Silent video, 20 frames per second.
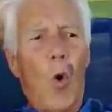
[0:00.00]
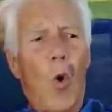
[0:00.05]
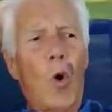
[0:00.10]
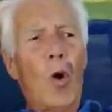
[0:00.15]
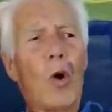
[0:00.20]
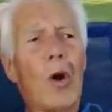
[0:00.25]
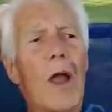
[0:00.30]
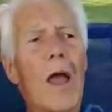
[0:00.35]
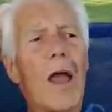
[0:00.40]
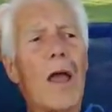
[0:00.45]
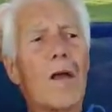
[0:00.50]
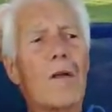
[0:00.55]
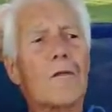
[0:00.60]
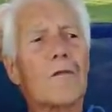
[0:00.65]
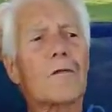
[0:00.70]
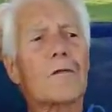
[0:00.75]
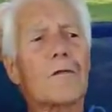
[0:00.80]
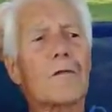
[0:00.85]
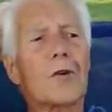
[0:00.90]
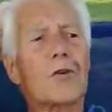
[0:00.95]
or
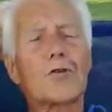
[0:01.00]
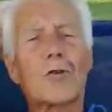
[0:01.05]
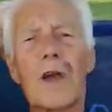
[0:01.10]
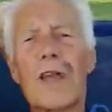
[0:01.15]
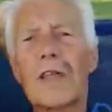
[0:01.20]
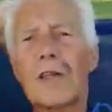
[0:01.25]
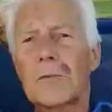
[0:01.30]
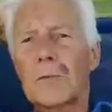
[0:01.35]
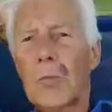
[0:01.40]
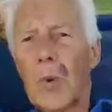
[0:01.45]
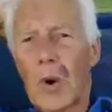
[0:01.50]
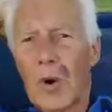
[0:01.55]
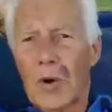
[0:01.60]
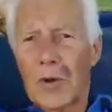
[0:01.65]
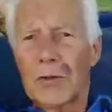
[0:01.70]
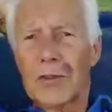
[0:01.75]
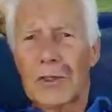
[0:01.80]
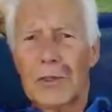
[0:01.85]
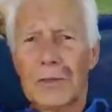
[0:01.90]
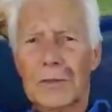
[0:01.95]
have trade and
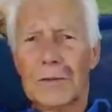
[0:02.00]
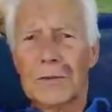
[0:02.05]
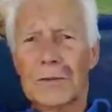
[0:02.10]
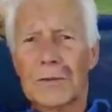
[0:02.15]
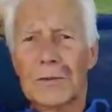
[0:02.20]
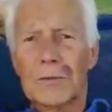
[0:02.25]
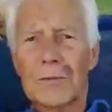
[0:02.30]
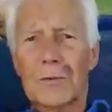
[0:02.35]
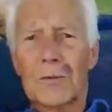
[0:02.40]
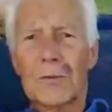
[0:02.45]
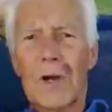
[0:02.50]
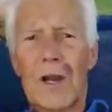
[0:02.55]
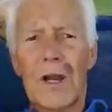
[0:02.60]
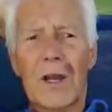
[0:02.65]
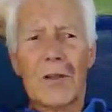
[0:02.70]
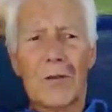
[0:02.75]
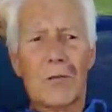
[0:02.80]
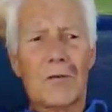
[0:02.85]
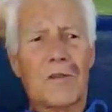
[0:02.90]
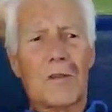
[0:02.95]
barter,
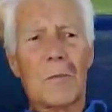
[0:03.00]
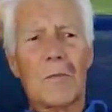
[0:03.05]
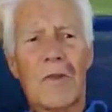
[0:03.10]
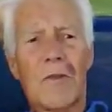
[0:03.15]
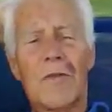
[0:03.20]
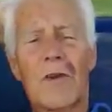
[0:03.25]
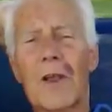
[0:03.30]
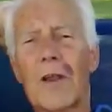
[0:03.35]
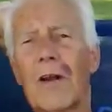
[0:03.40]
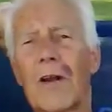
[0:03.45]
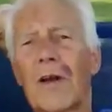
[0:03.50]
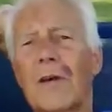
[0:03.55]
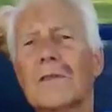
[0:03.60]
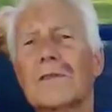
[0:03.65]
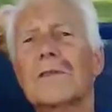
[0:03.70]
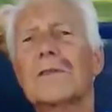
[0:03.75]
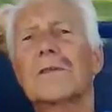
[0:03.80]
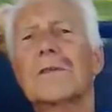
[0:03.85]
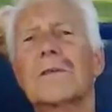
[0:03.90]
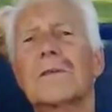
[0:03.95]
where you simply figure
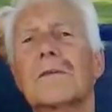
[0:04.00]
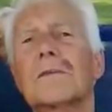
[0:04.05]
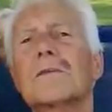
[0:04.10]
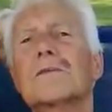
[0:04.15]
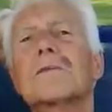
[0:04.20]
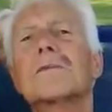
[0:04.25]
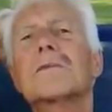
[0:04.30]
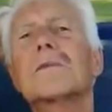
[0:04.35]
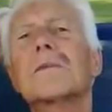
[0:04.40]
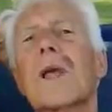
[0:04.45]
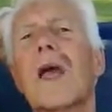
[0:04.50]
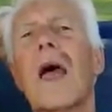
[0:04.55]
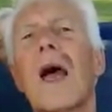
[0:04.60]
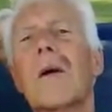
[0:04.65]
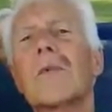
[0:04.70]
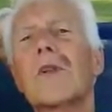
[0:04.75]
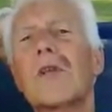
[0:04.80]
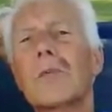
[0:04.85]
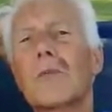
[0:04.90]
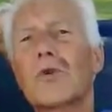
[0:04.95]
out, you know,
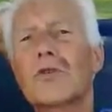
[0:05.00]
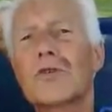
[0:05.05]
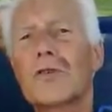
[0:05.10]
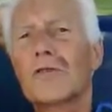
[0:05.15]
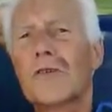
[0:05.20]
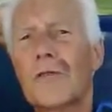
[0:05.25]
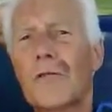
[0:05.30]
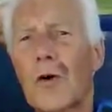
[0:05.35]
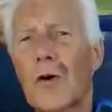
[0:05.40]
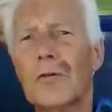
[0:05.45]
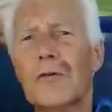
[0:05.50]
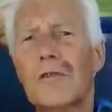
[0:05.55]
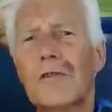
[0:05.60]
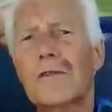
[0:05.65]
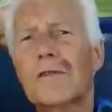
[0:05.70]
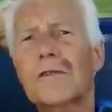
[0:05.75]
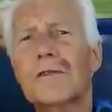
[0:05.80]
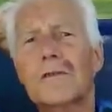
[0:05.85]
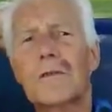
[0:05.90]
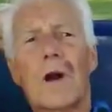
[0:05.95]
how many bushels of
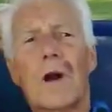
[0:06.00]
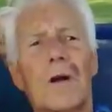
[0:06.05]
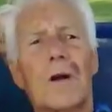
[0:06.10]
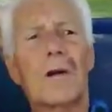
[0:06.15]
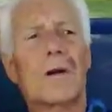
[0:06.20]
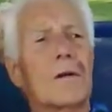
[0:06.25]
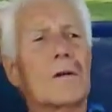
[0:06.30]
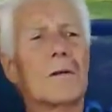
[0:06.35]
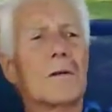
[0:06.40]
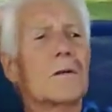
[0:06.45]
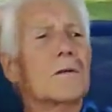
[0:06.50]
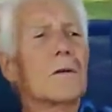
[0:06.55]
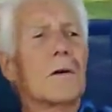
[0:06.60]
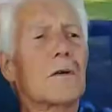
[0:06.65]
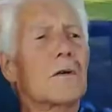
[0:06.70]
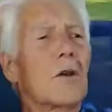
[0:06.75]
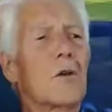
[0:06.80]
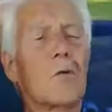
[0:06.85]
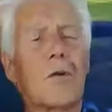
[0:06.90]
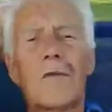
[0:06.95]
oats are,
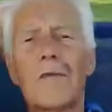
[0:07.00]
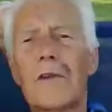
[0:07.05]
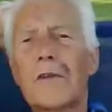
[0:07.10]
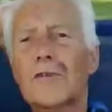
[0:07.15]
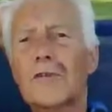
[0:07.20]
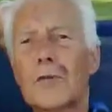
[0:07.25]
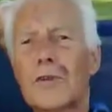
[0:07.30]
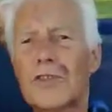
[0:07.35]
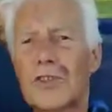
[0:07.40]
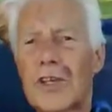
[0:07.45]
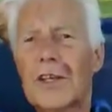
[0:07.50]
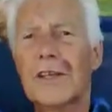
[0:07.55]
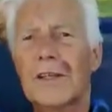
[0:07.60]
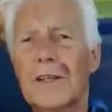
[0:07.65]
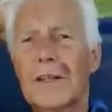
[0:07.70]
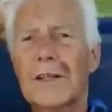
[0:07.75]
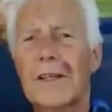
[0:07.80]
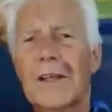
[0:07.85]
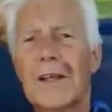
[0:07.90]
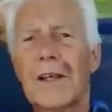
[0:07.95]
are equivalent to a
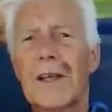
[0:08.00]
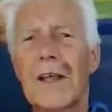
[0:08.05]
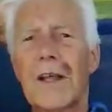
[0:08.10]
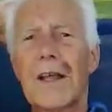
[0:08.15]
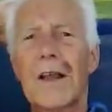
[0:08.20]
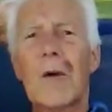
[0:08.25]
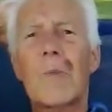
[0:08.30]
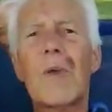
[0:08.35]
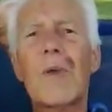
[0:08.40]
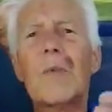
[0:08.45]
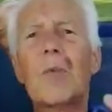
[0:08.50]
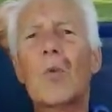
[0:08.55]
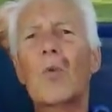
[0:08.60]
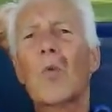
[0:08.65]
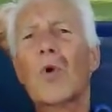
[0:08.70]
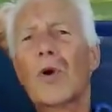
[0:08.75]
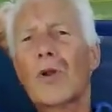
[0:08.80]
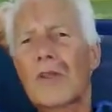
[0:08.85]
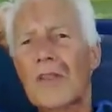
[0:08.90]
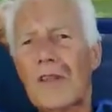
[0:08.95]
chicken. Now, people
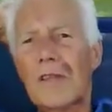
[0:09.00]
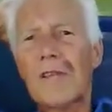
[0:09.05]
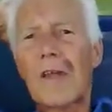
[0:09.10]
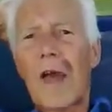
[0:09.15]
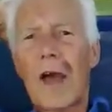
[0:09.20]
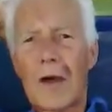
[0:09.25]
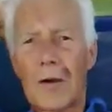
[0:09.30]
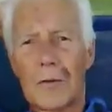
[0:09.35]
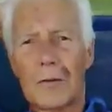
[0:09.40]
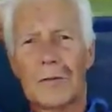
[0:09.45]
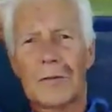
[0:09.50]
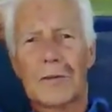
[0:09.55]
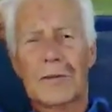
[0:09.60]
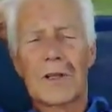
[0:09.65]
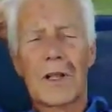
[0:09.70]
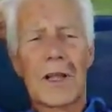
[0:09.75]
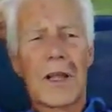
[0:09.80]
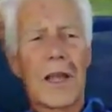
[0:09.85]
work this out